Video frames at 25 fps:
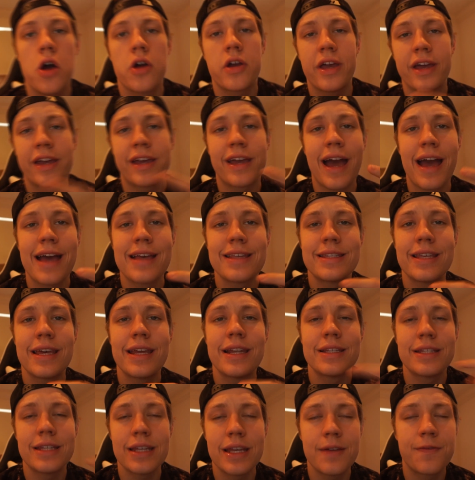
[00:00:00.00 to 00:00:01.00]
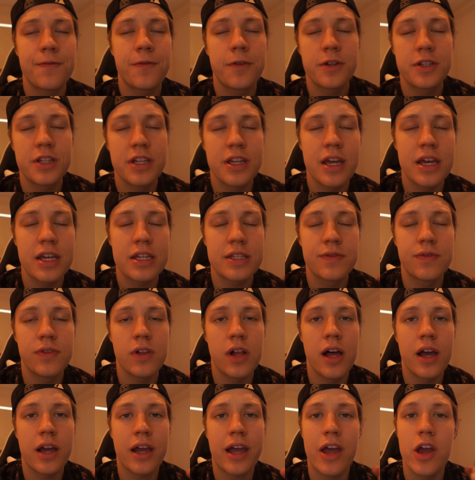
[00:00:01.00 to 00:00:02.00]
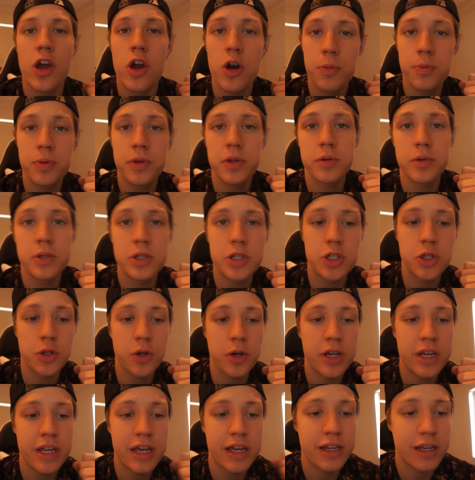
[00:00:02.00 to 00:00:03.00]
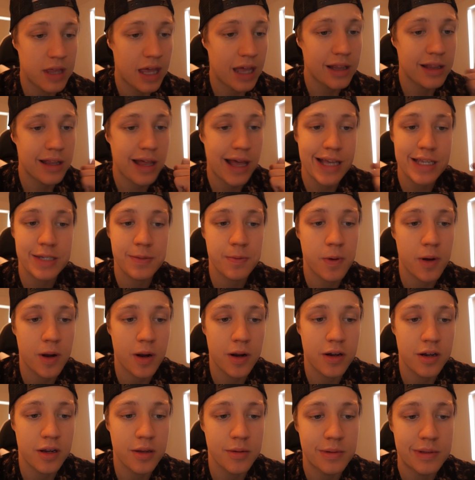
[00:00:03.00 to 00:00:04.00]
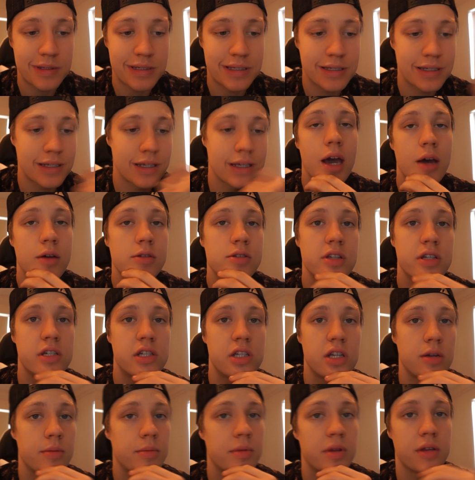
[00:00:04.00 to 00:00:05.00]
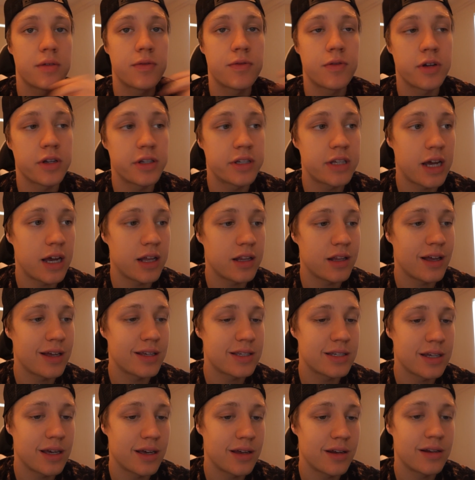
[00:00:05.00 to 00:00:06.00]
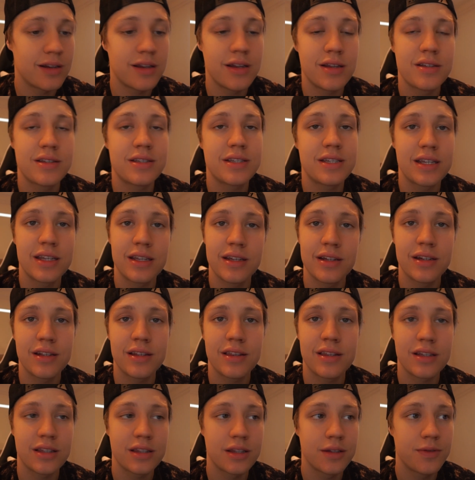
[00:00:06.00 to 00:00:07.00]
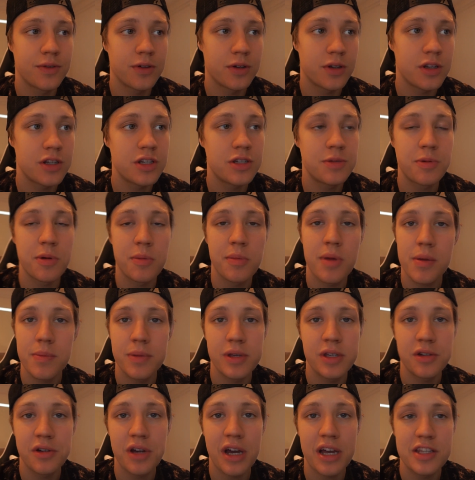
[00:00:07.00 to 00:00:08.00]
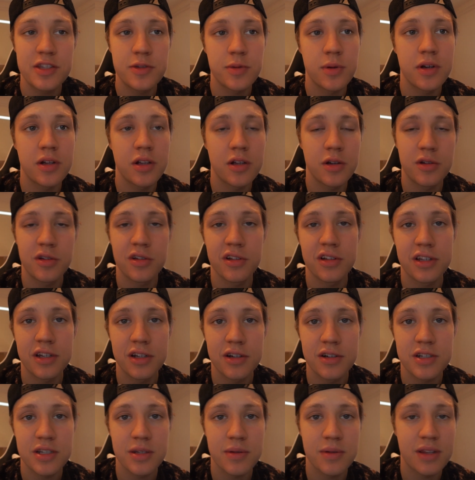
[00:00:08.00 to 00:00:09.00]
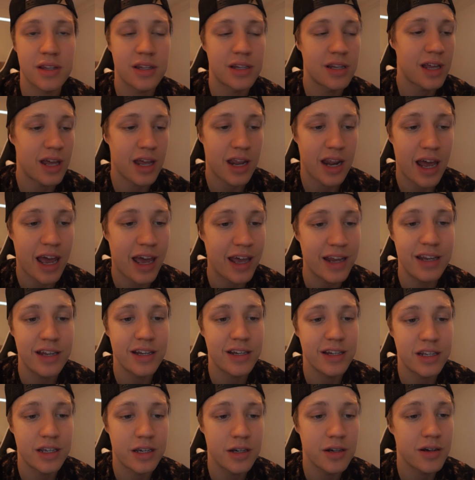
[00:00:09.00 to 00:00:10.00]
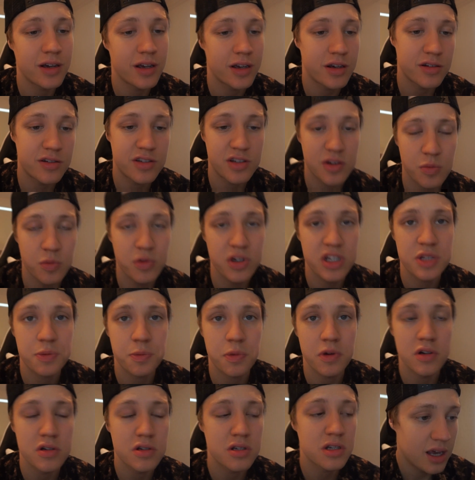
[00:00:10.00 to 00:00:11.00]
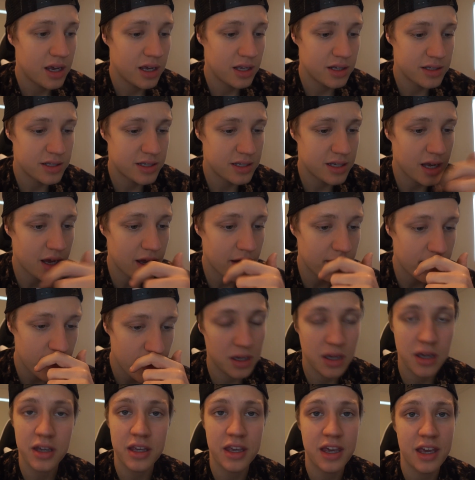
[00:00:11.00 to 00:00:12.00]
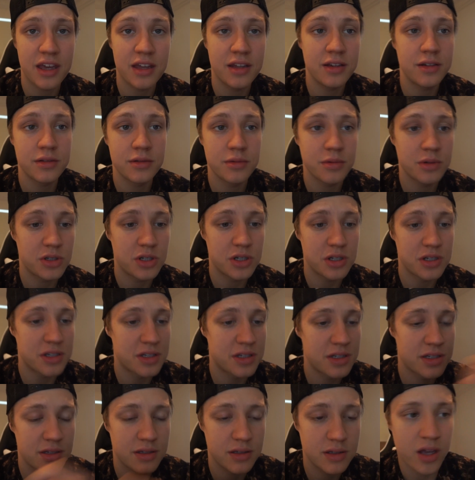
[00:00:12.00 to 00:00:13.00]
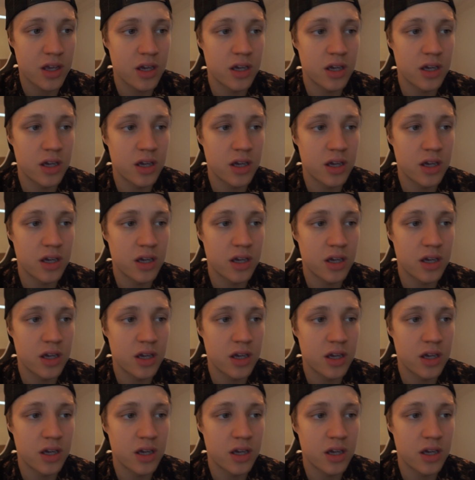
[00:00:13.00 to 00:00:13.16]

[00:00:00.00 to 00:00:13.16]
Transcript: Okay guys, that is it for today's vlog. I hope you enjoyed it. That last part, it's I was legitimately freaked out last night. I didn't see anything in the footage, but maybe you guys will or you'll hear something that I didn't hear. I heard some whispers and stuff. Again, which is